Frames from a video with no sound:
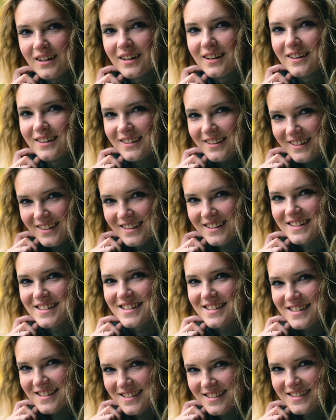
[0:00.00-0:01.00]
because it's the
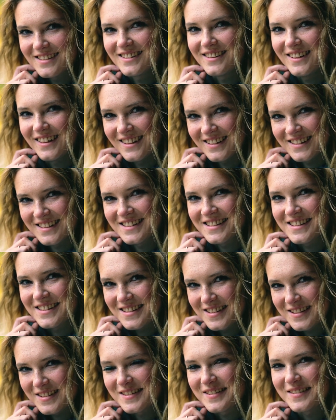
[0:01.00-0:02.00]
only way they
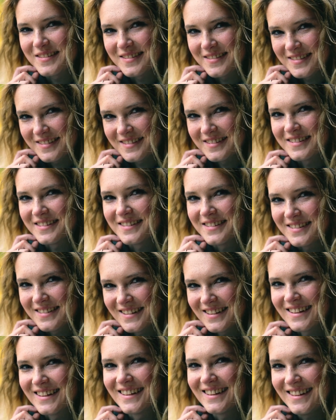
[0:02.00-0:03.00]
knew to
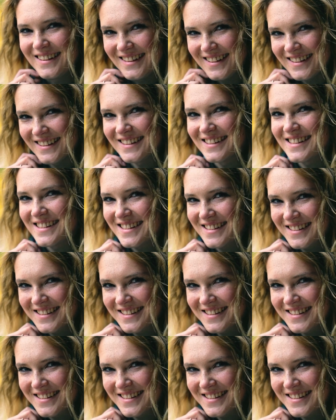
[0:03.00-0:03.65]
survive.